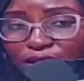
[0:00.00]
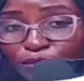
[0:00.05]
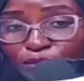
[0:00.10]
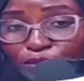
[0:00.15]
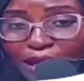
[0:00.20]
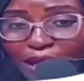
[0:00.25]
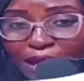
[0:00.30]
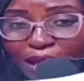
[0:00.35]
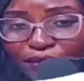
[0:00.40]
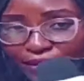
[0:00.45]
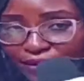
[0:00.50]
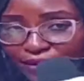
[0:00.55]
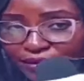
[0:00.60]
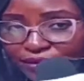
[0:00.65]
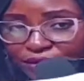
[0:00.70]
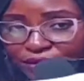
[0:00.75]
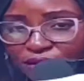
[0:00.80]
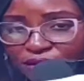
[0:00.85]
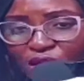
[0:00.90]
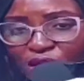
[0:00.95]
to be
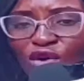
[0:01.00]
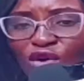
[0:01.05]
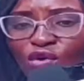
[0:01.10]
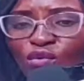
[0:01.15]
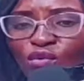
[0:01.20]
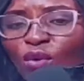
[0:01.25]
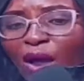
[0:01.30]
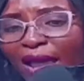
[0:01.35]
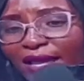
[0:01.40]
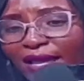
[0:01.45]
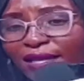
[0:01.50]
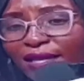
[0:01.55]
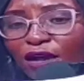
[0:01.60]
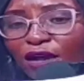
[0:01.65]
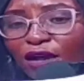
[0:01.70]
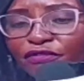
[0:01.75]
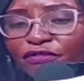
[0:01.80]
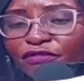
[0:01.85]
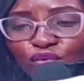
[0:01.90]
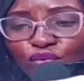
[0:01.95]
annulled. Where either
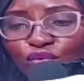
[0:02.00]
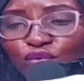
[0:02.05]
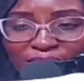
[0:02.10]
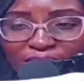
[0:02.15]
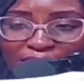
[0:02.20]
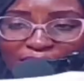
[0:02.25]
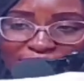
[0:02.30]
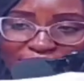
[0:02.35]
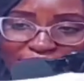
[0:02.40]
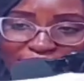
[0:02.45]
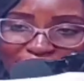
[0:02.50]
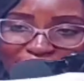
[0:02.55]
of the two instances